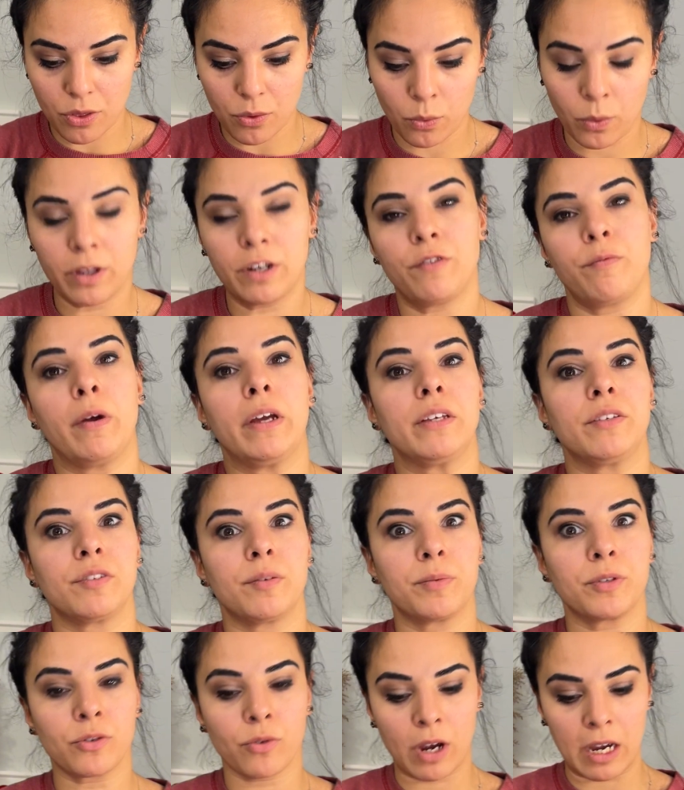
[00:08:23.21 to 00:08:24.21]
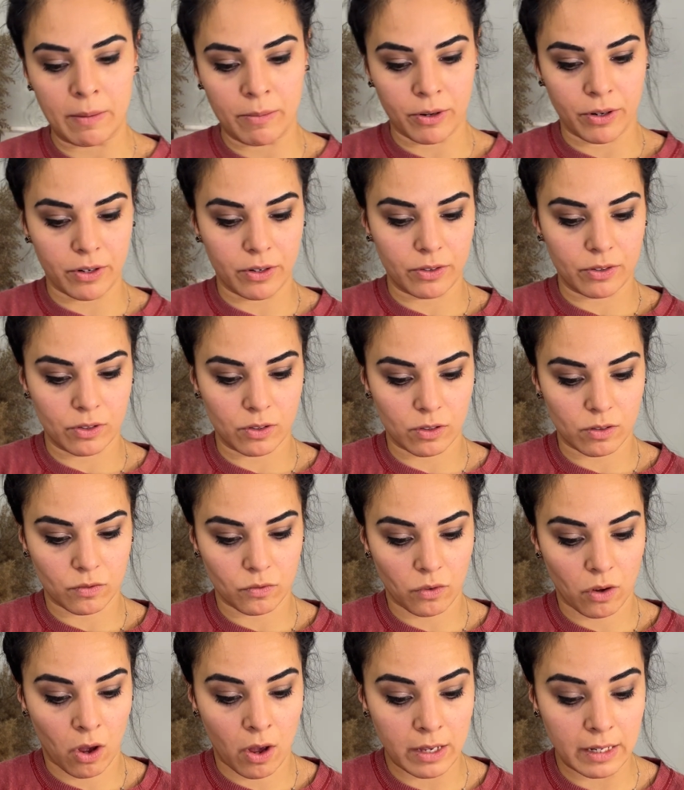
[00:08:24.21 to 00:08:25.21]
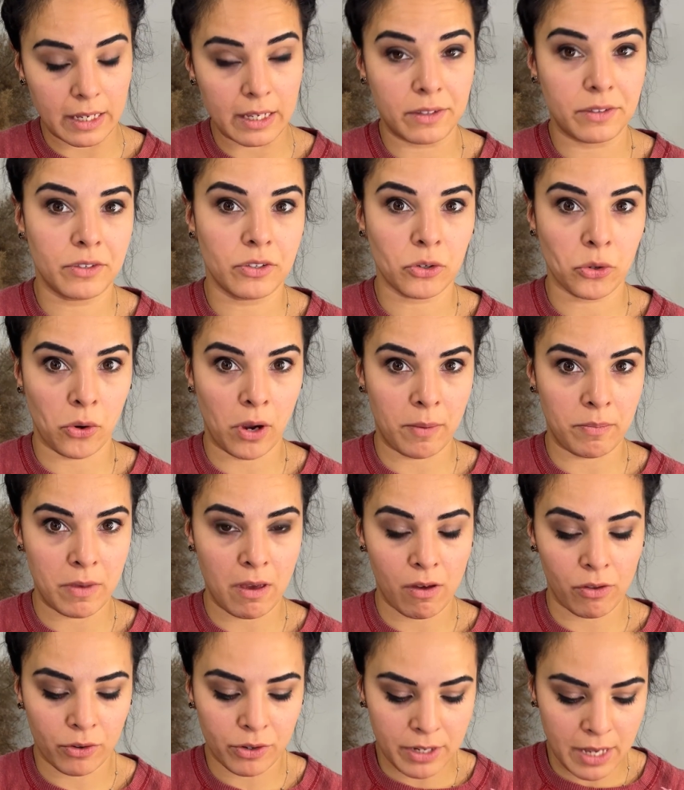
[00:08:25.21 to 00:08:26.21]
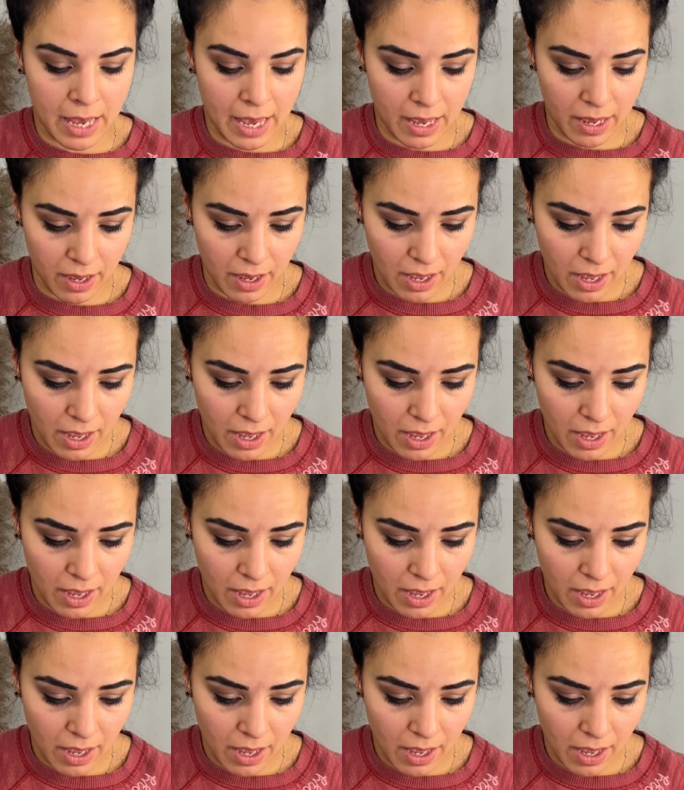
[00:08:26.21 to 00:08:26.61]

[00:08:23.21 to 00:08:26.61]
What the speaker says: one of my subscribers on Instagram the other day,